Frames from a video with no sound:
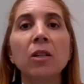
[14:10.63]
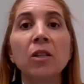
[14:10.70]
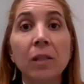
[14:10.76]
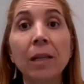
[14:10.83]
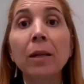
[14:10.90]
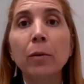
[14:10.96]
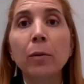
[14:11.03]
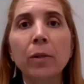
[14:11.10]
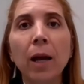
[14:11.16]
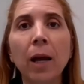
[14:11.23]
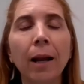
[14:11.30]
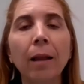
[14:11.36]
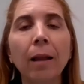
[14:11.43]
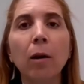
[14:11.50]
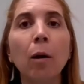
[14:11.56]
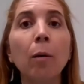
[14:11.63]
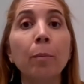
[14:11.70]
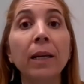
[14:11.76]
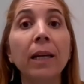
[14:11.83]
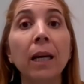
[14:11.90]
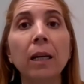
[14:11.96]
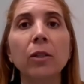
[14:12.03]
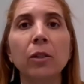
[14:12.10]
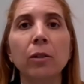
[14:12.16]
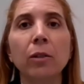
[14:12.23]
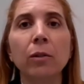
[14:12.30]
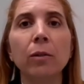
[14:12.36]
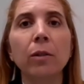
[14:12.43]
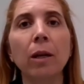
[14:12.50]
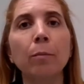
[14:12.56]
serious health
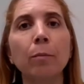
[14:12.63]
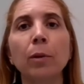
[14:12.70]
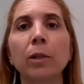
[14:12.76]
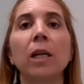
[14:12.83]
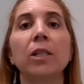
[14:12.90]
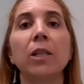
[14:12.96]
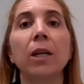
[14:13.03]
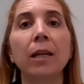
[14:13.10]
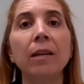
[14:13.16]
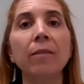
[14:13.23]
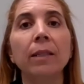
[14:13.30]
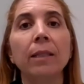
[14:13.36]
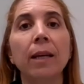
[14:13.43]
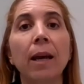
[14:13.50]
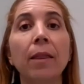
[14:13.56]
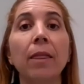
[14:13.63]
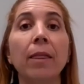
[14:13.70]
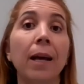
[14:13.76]
complications and potentially even death.